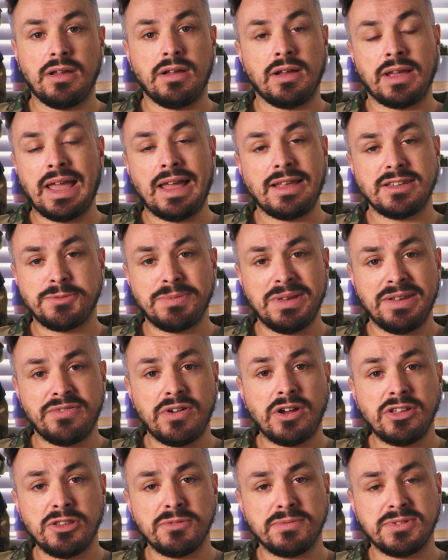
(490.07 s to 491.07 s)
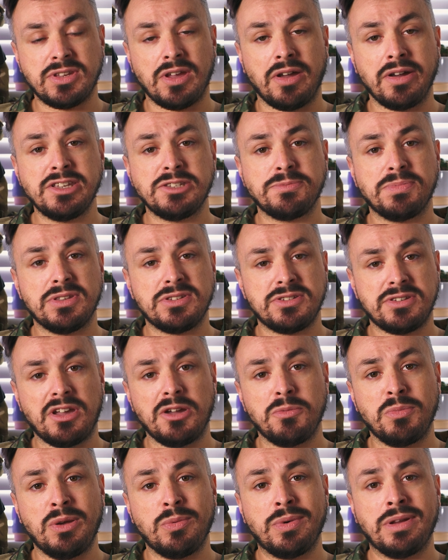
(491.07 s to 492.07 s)
I can't speak for other sites, but the
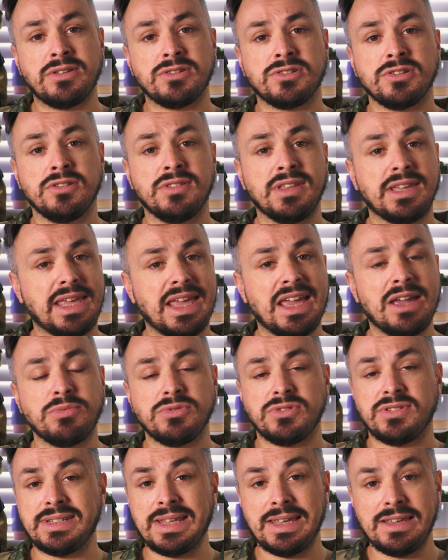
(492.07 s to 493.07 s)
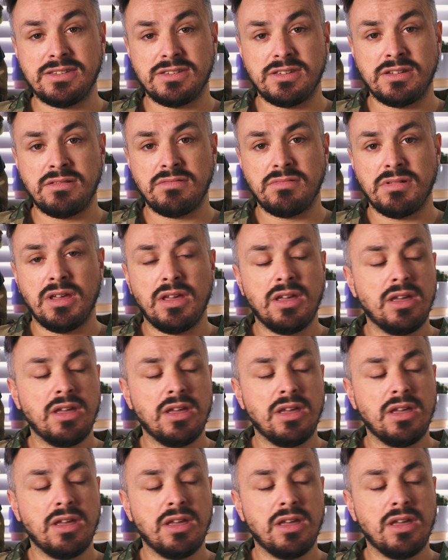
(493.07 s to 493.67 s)
site we went to, the gear was decent.